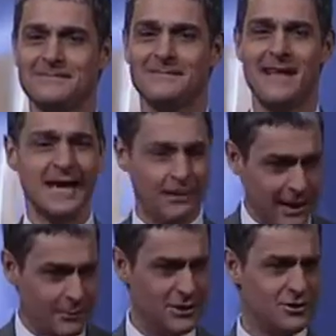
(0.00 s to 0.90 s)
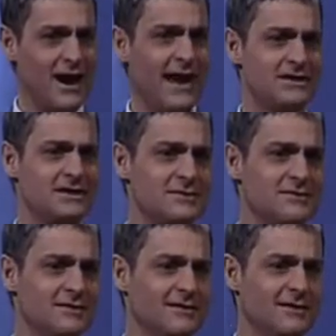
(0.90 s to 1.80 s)
That's how I would dress
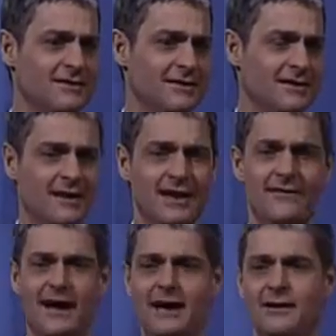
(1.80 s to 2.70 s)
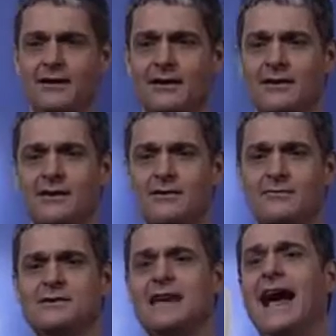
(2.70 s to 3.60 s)
if I
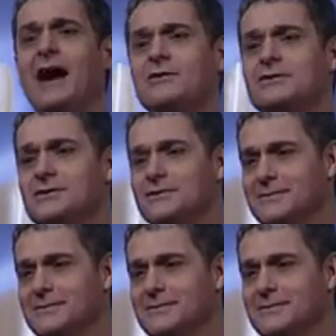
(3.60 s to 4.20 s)
was allowed to.